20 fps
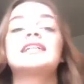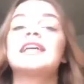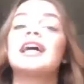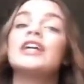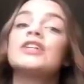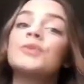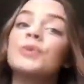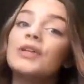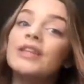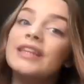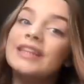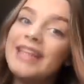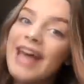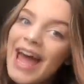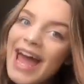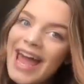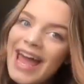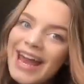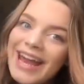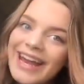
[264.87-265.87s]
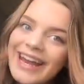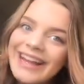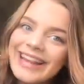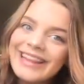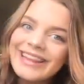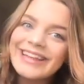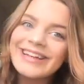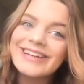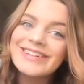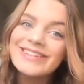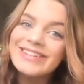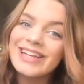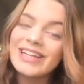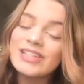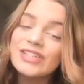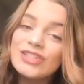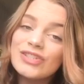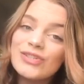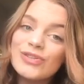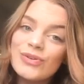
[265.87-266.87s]
Schedule then looked like
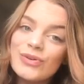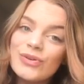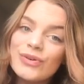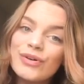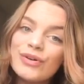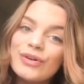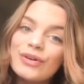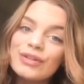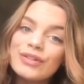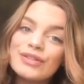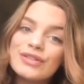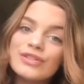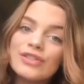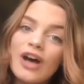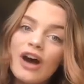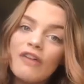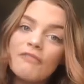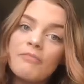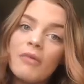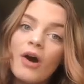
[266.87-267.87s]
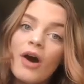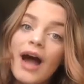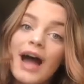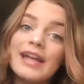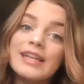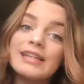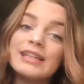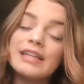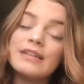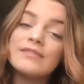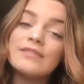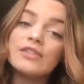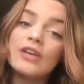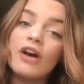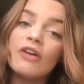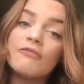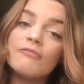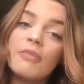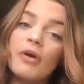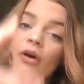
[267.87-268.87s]
school, softball, had to leave
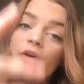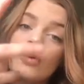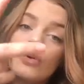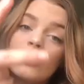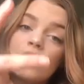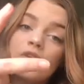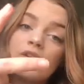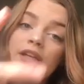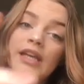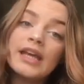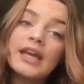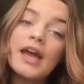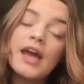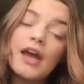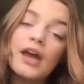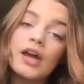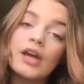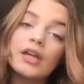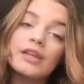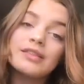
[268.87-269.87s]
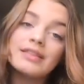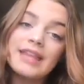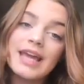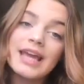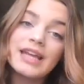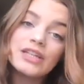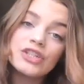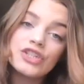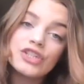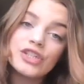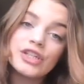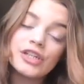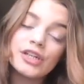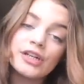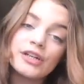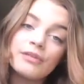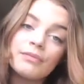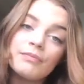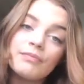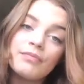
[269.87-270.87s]
softball early, then
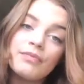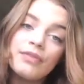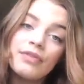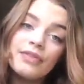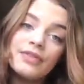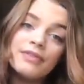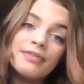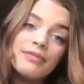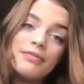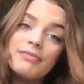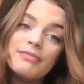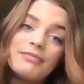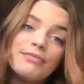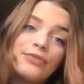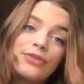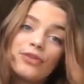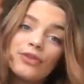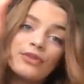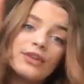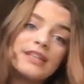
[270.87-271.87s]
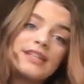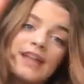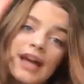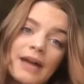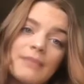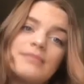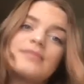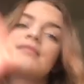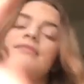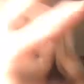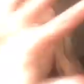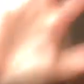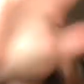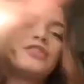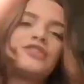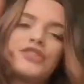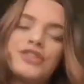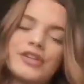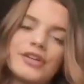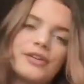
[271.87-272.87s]
cheer 3 times,
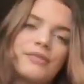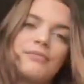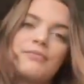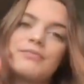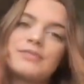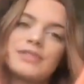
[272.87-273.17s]
then cheer,